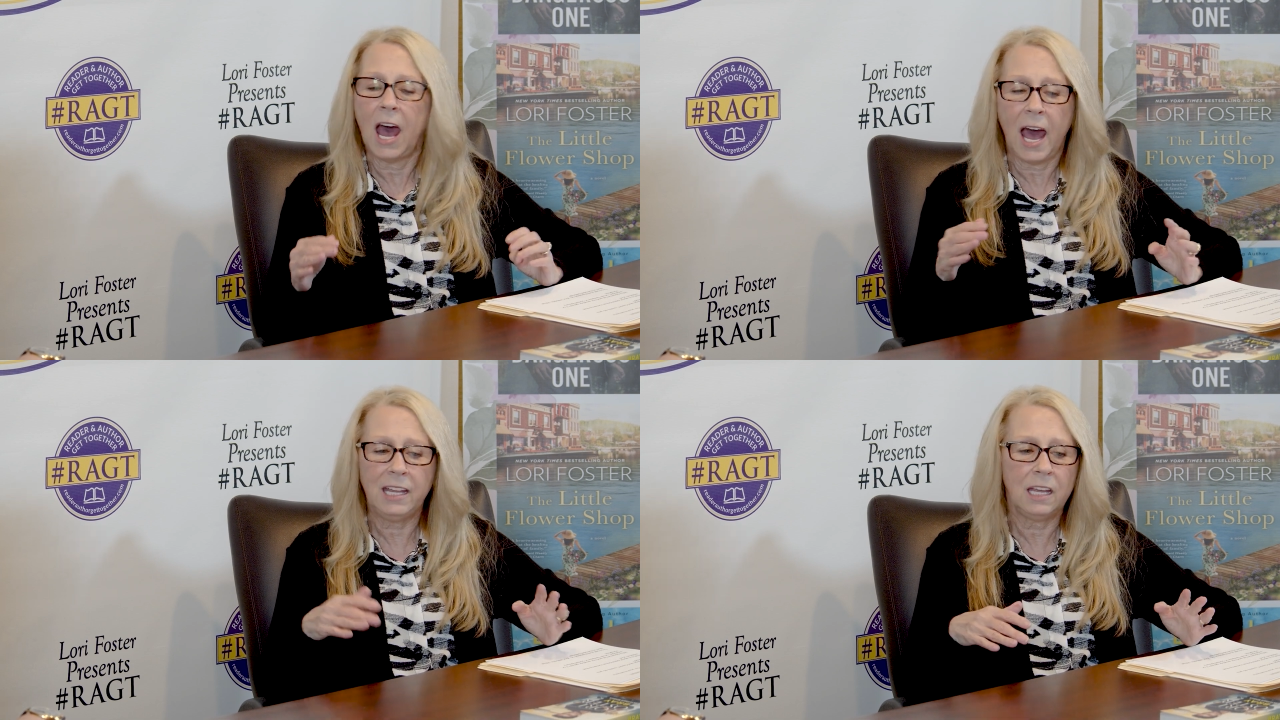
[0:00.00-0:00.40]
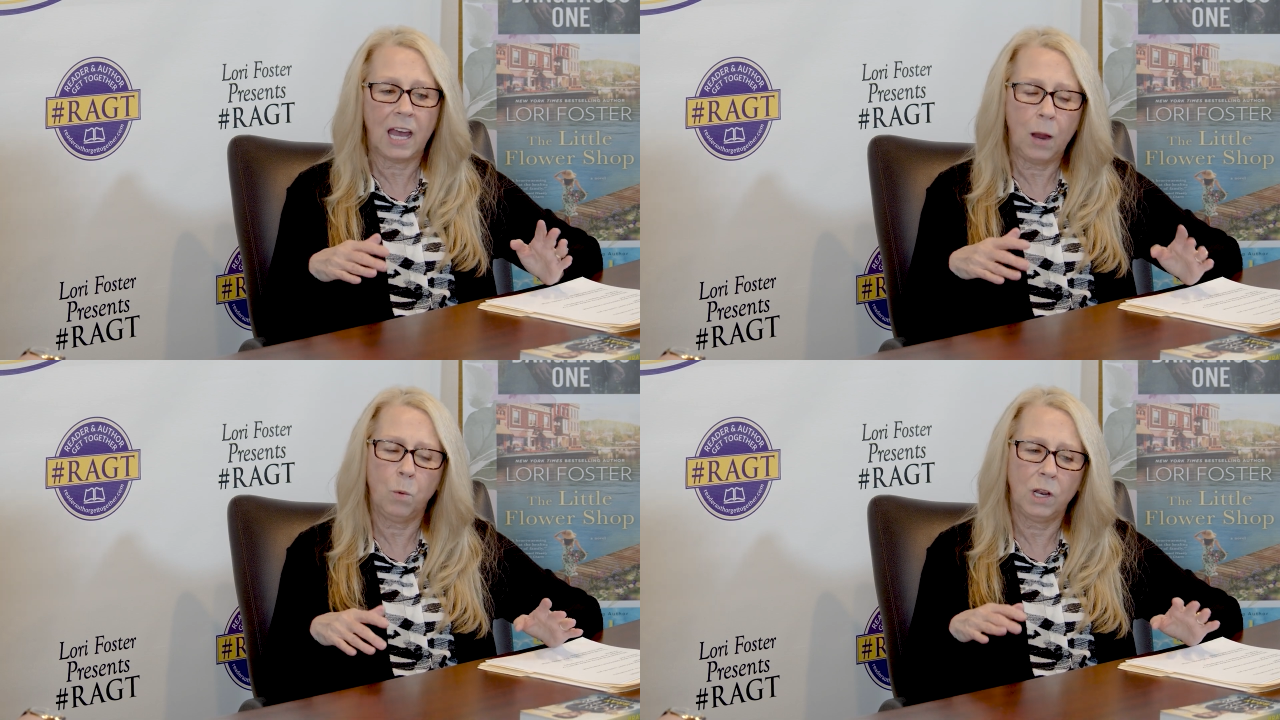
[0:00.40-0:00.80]

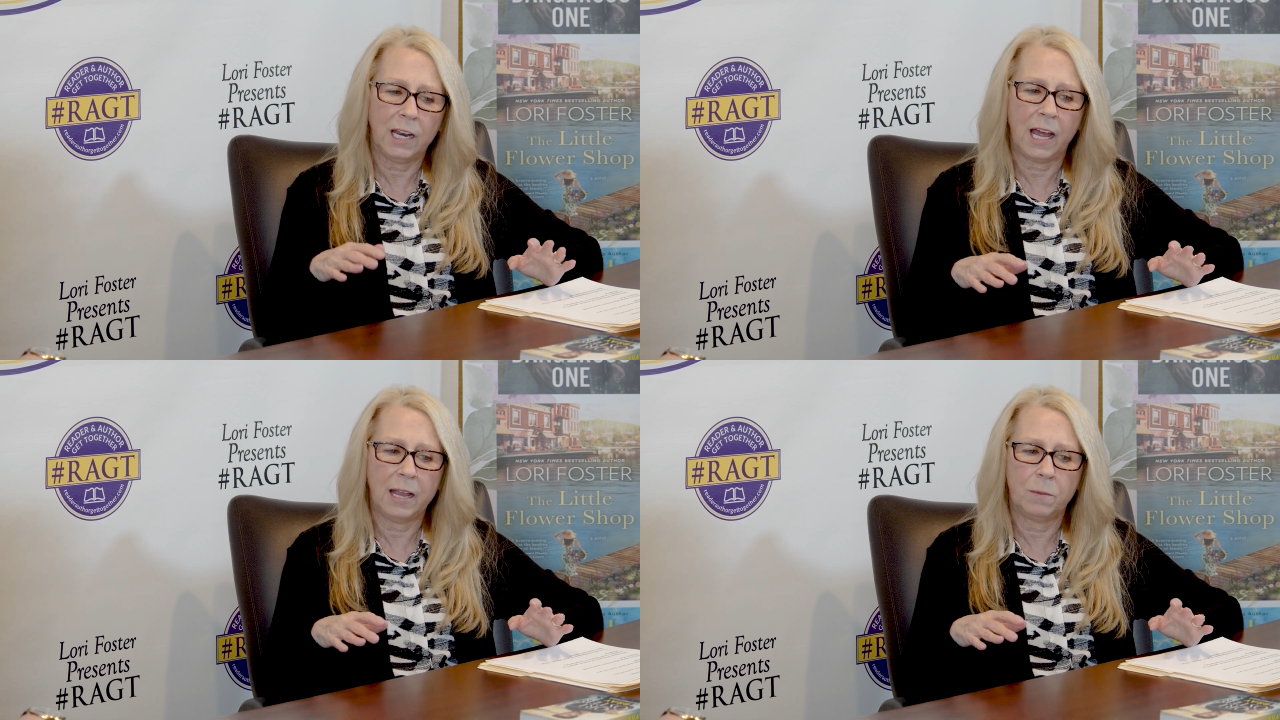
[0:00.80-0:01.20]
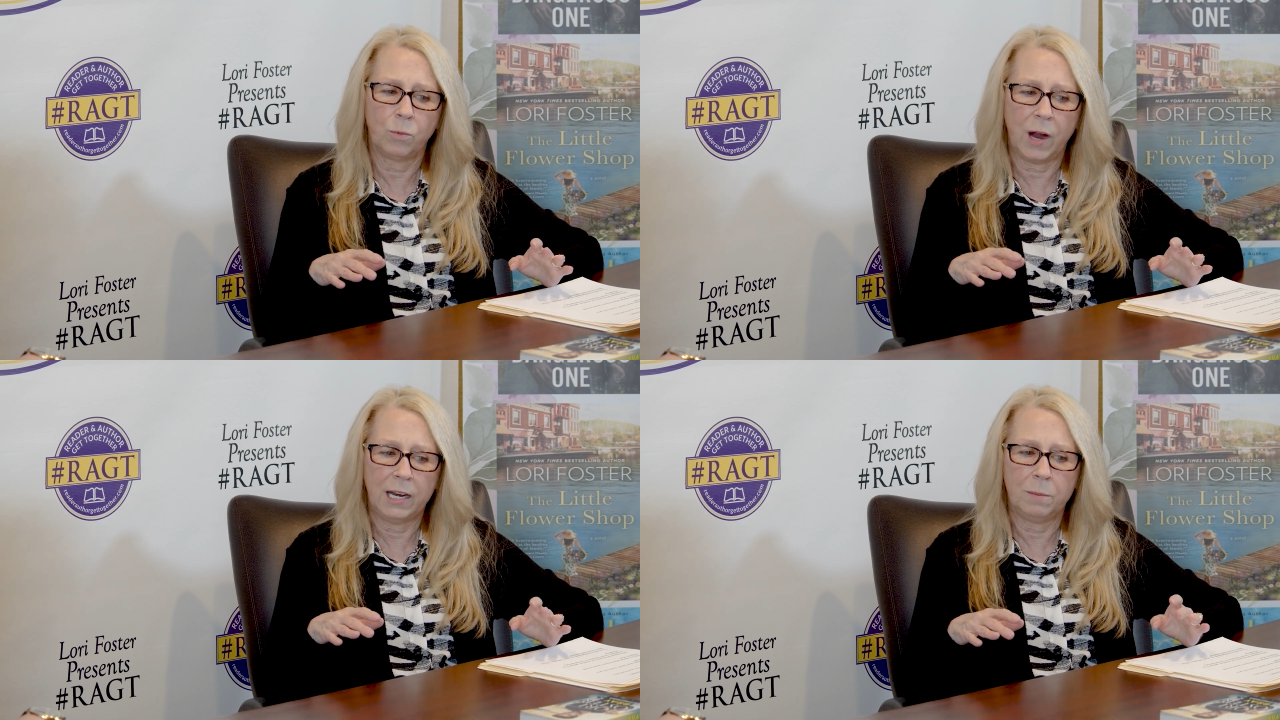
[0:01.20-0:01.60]
I really like
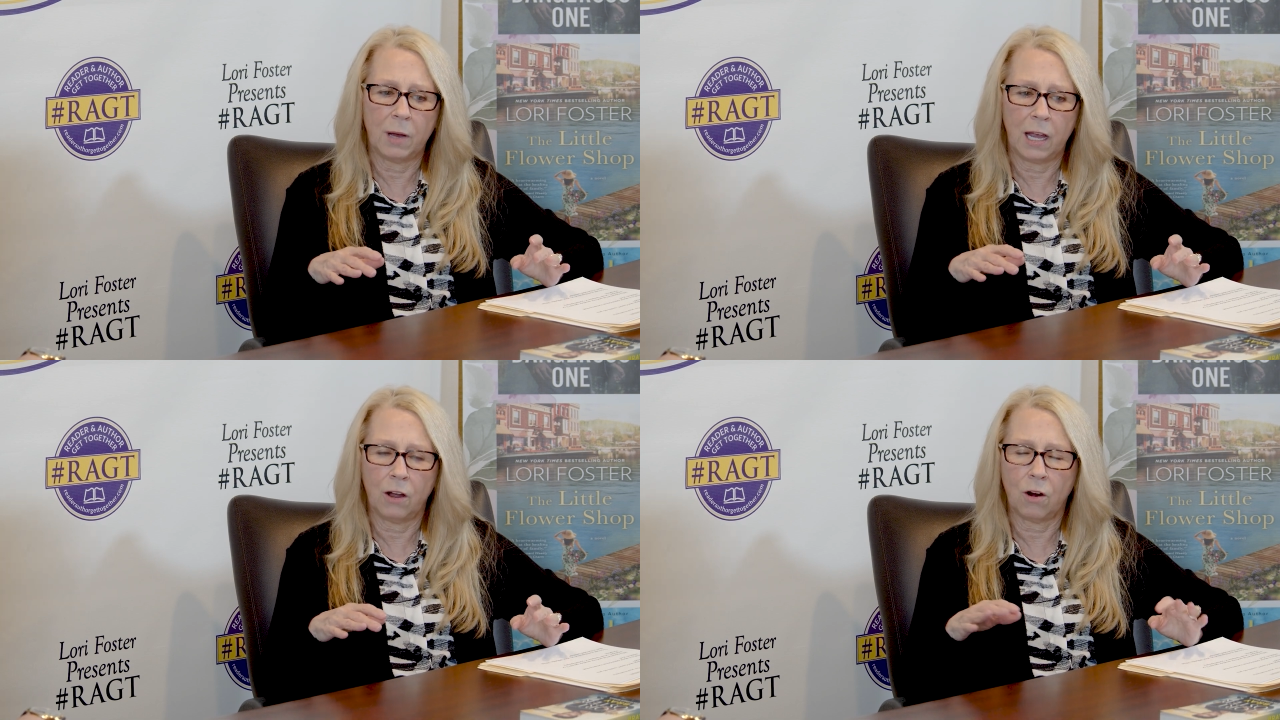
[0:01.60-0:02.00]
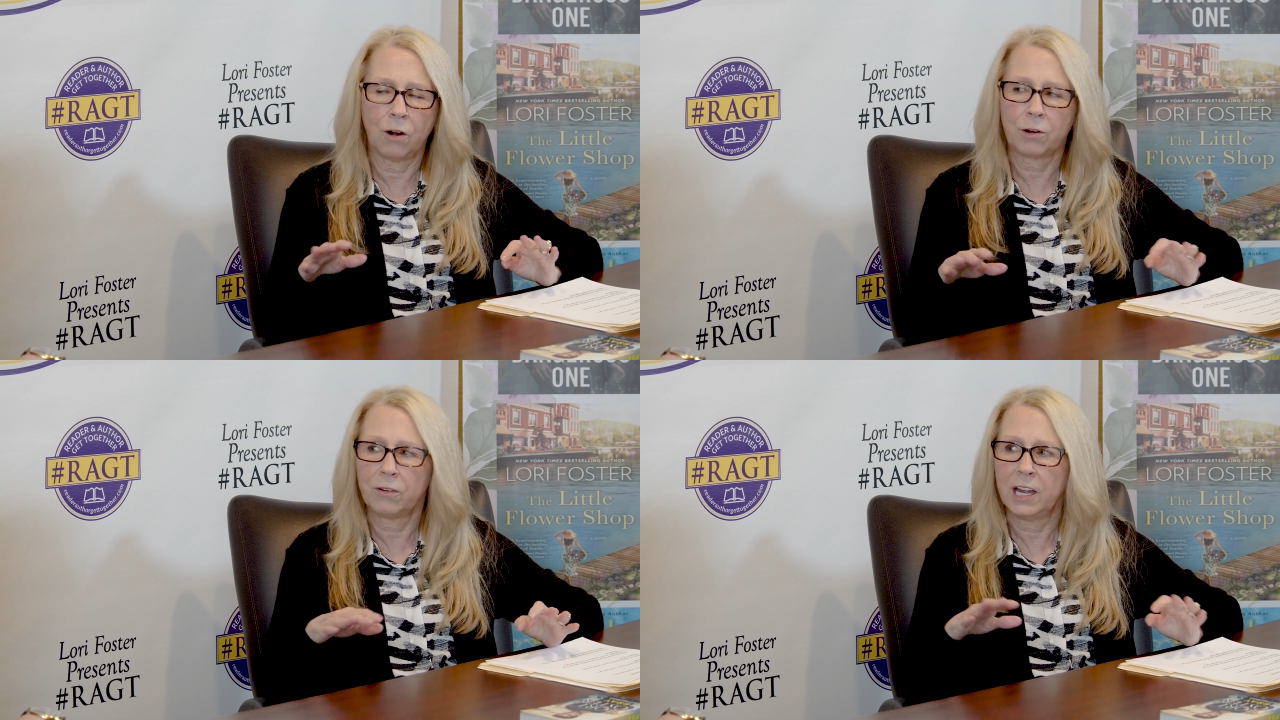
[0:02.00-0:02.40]
writing my
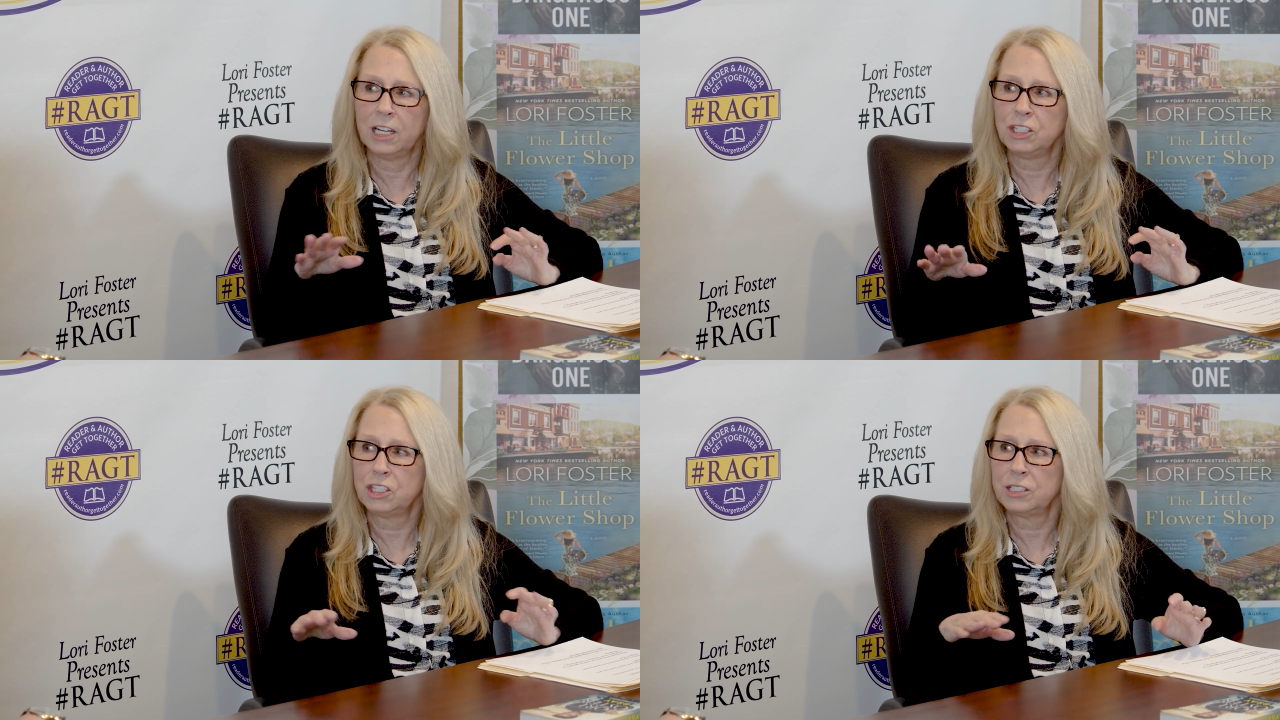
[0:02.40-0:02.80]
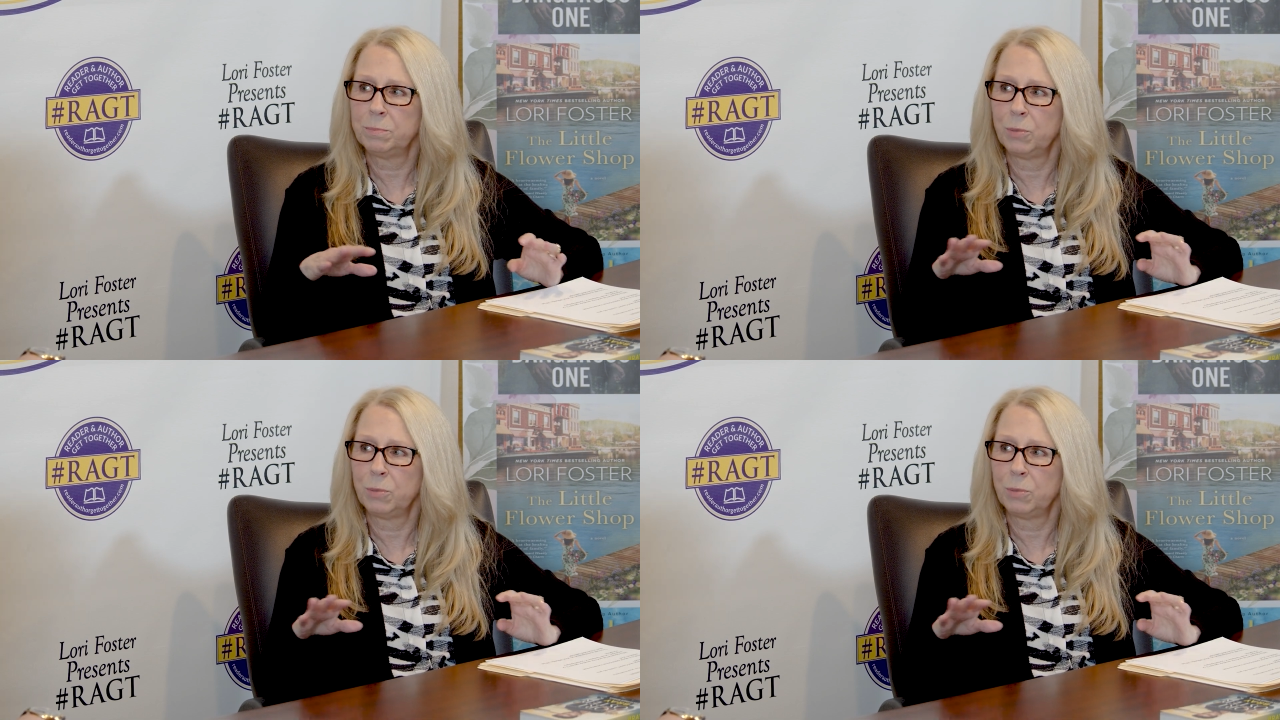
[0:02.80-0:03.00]
harder edged